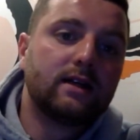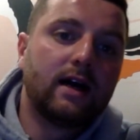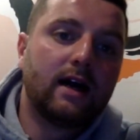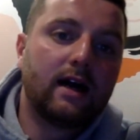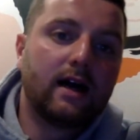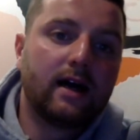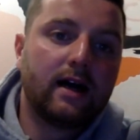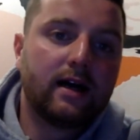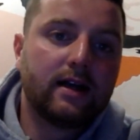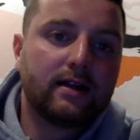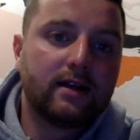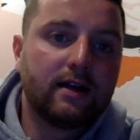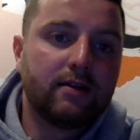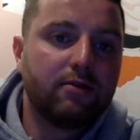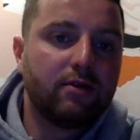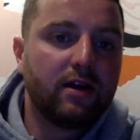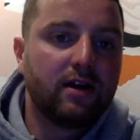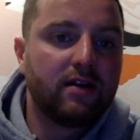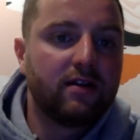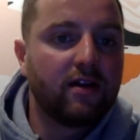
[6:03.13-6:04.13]
Uh, they
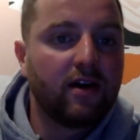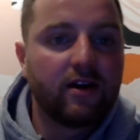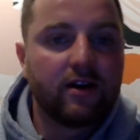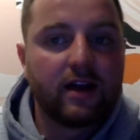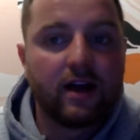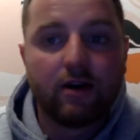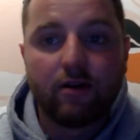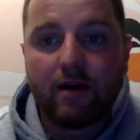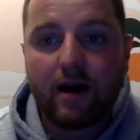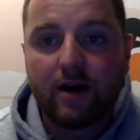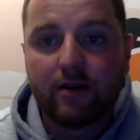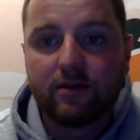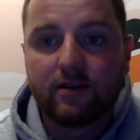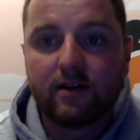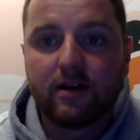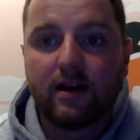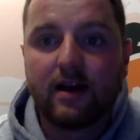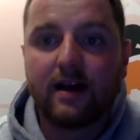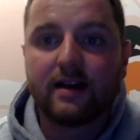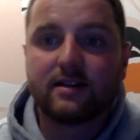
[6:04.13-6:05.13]
really turned it around in
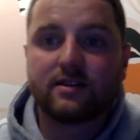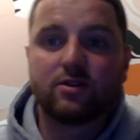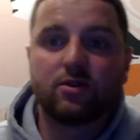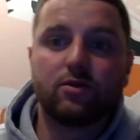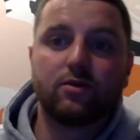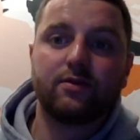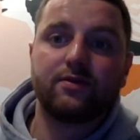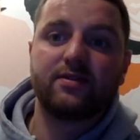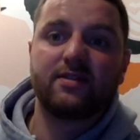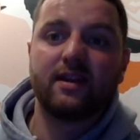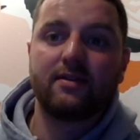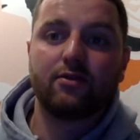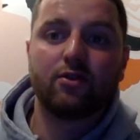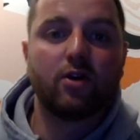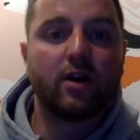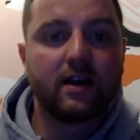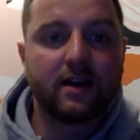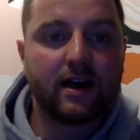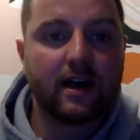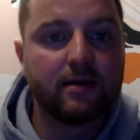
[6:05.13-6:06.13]
the last sort of seven
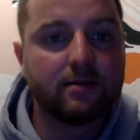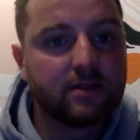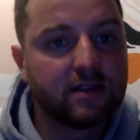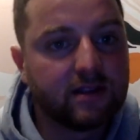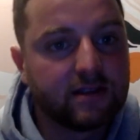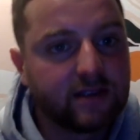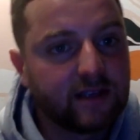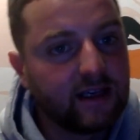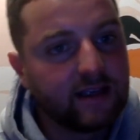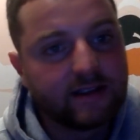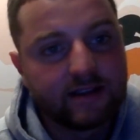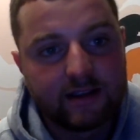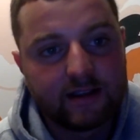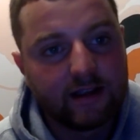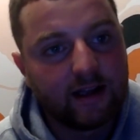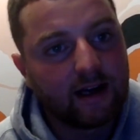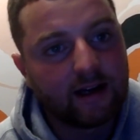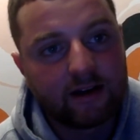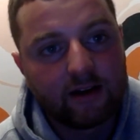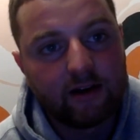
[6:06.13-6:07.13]
or eight games of the season, and
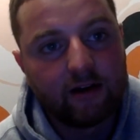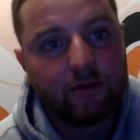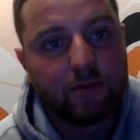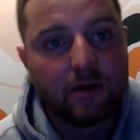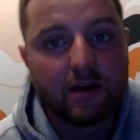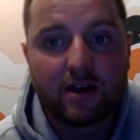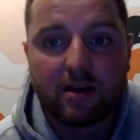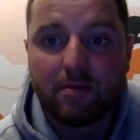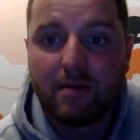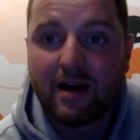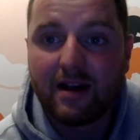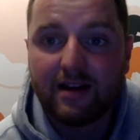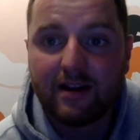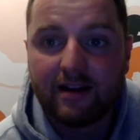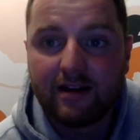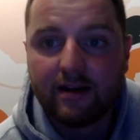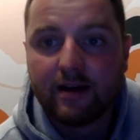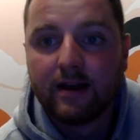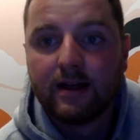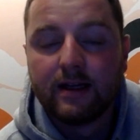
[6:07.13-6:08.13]
that can only be
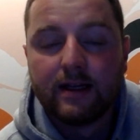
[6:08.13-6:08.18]
commended.